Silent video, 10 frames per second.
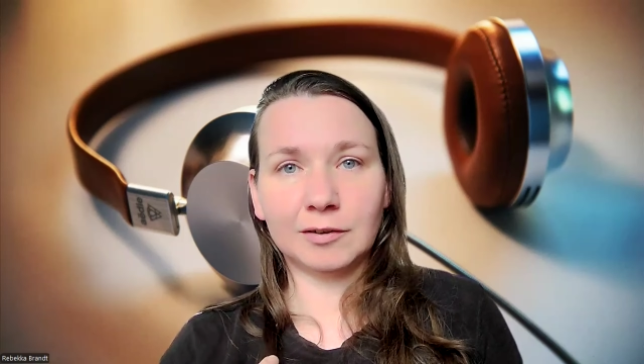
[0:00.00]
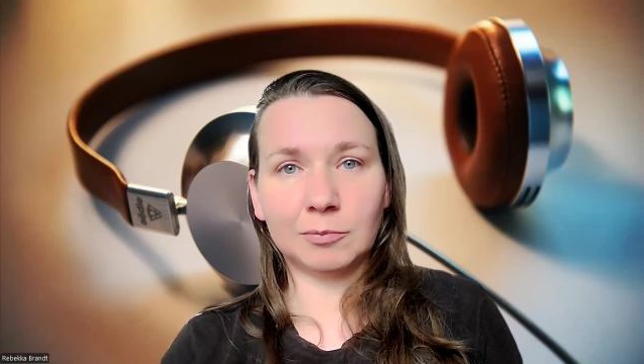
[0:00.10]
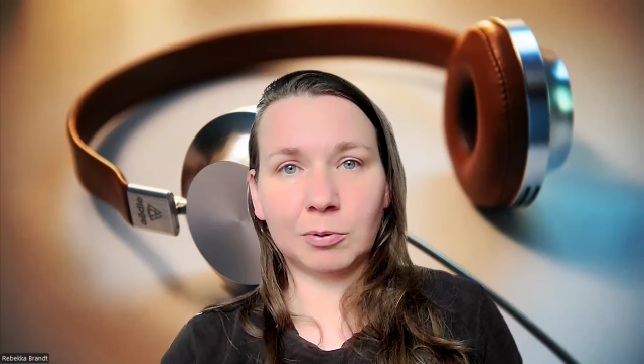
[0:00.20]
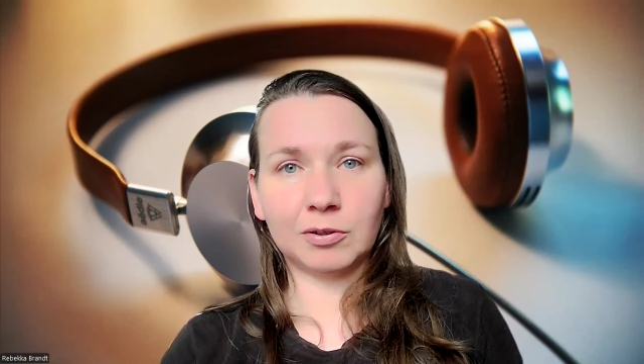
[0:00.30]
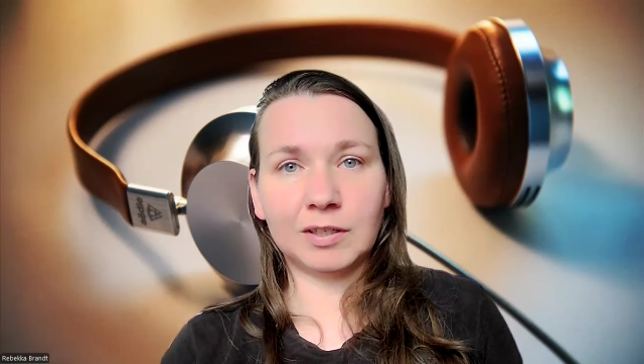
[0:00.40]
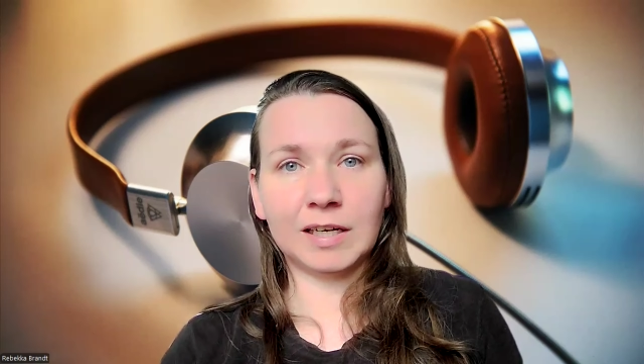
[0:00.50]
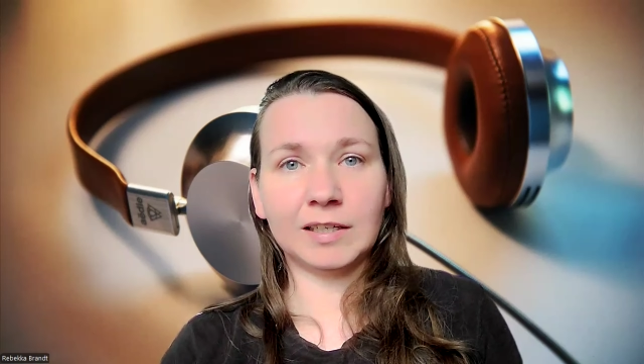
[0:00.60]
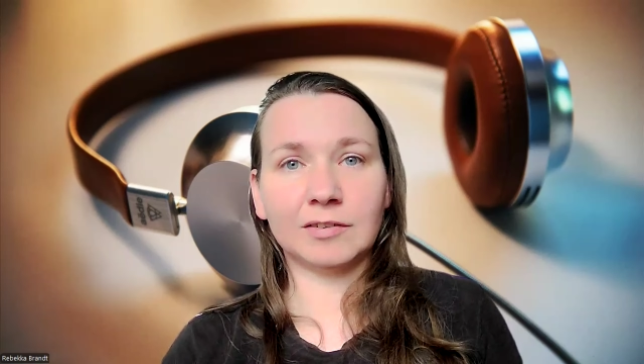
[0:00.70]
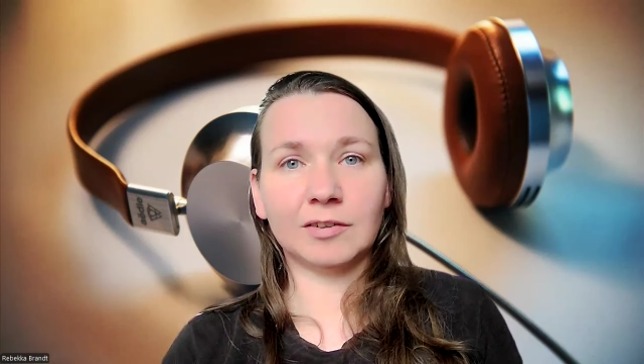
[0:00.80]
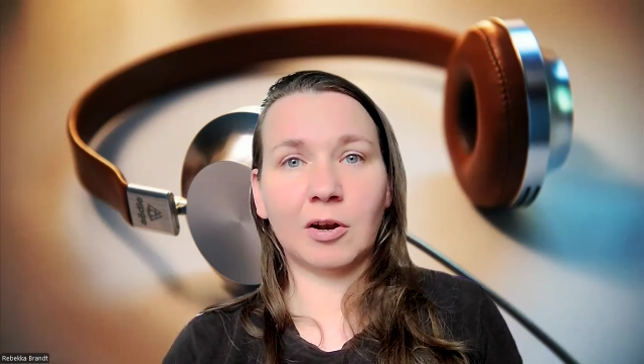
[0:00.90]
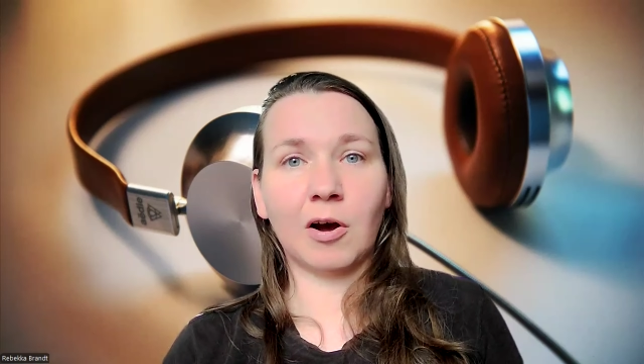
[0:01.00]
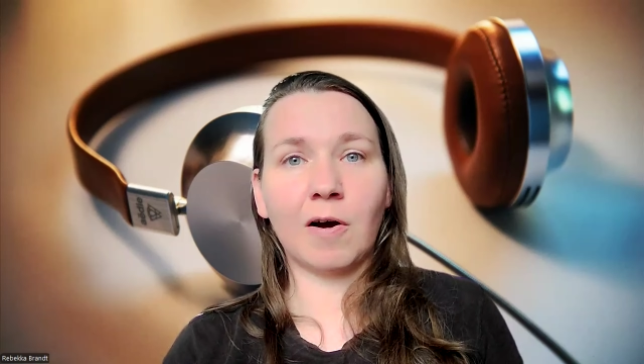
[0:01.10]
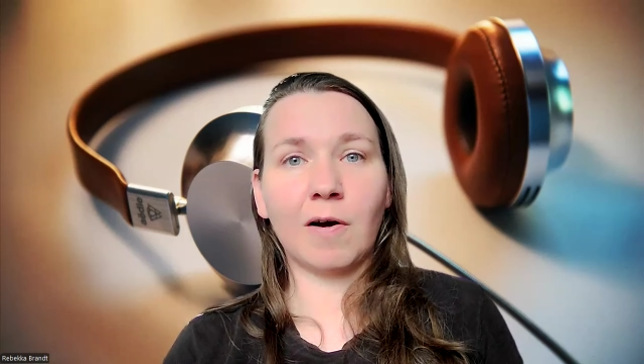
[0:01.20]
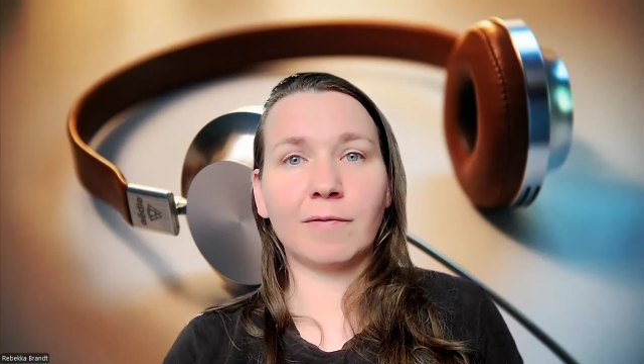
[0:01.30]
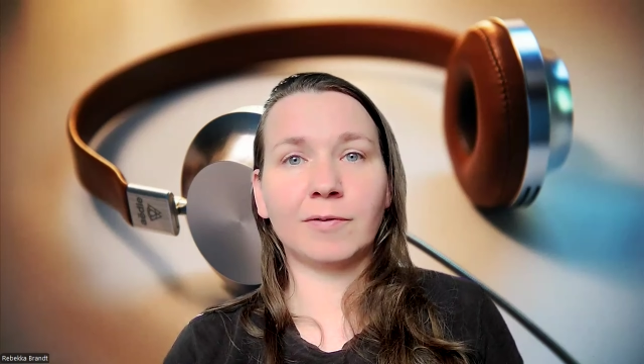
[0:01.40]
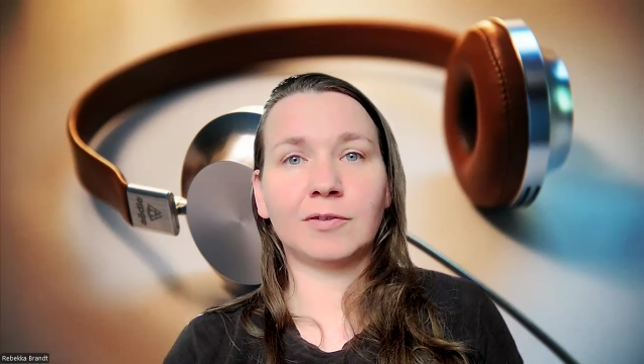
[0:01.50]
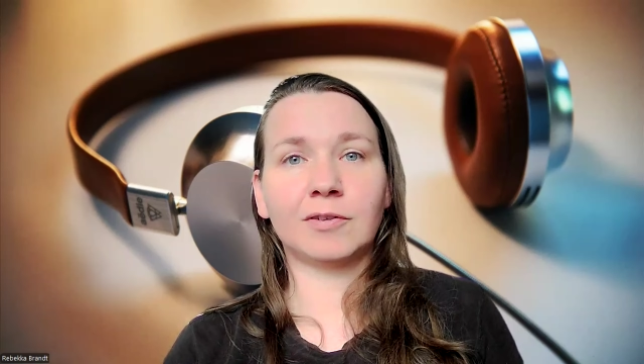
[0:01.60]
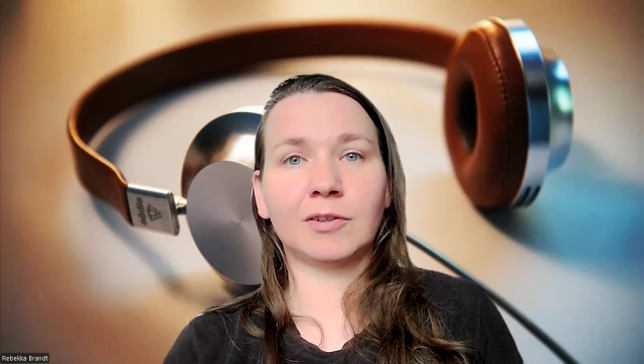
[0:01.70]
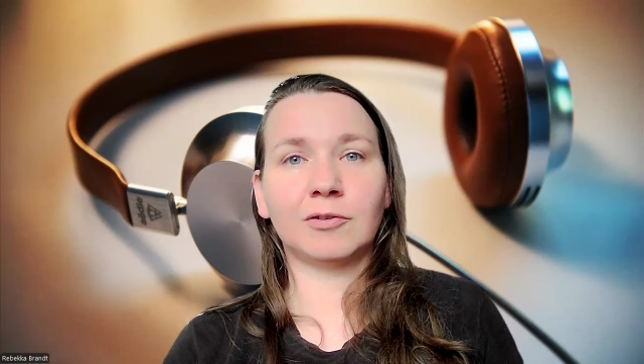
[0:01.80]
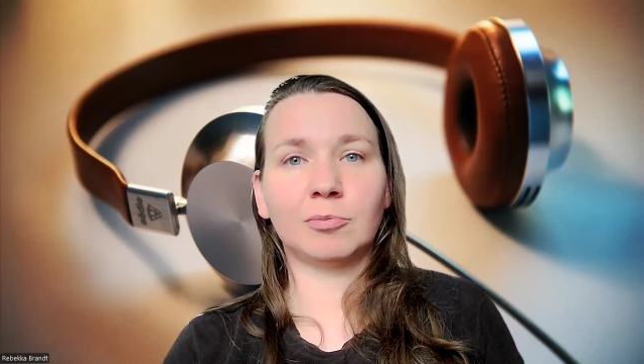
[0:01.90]
spontaneous,
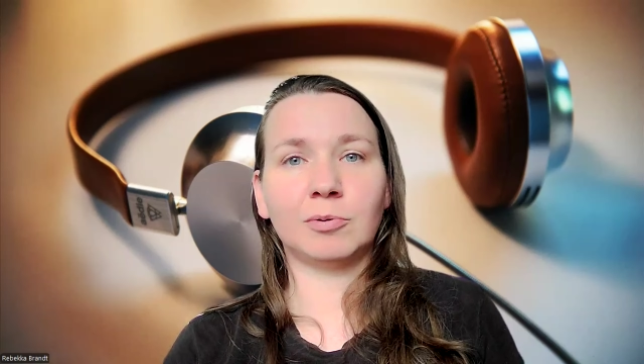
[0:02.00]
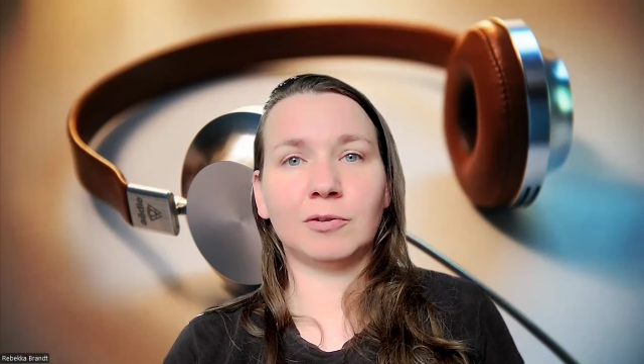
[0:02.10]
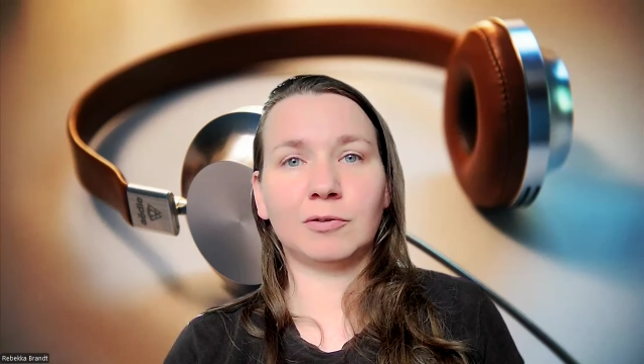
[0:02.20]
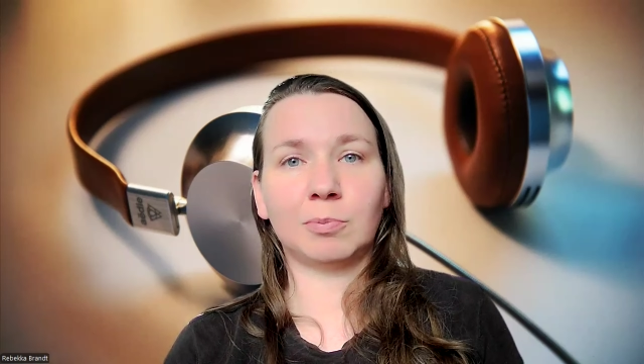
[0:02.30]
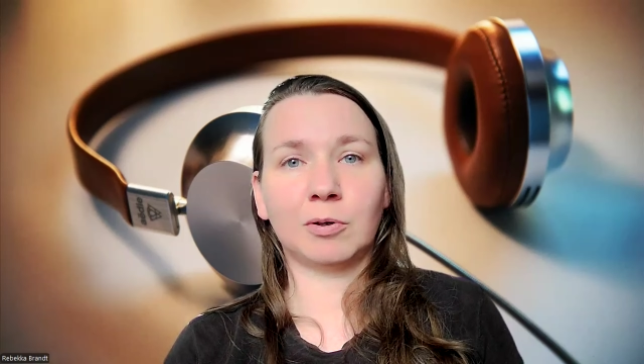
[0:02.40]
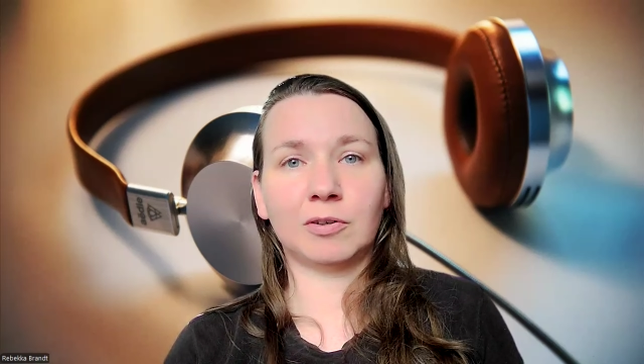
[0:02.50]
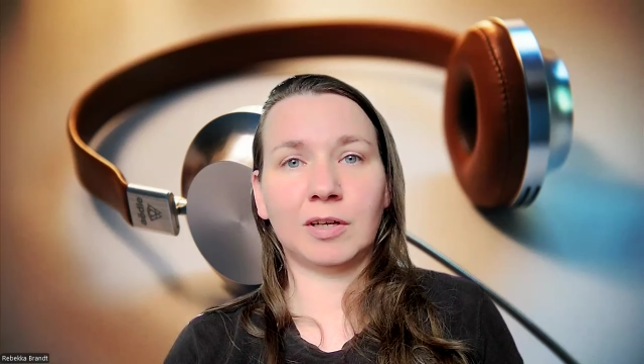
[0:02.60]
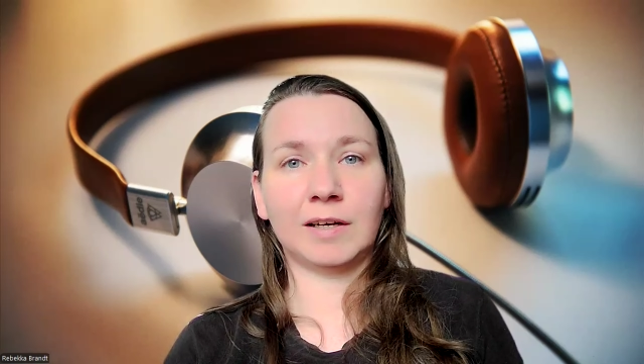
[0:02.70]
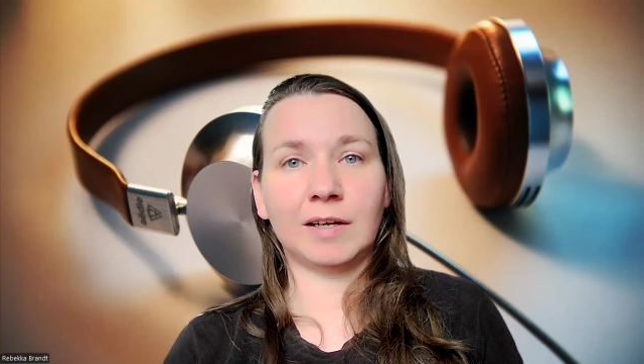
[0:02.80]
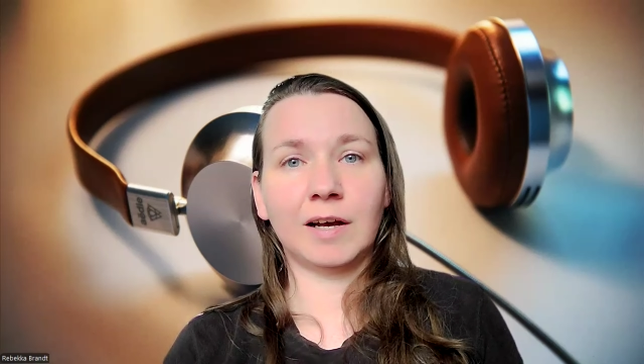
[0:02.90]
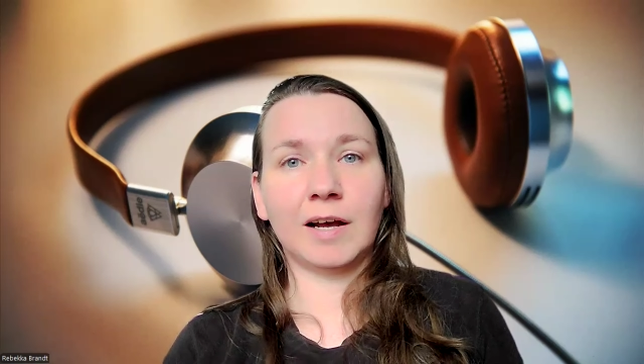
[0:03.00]
loves to be spontaneous.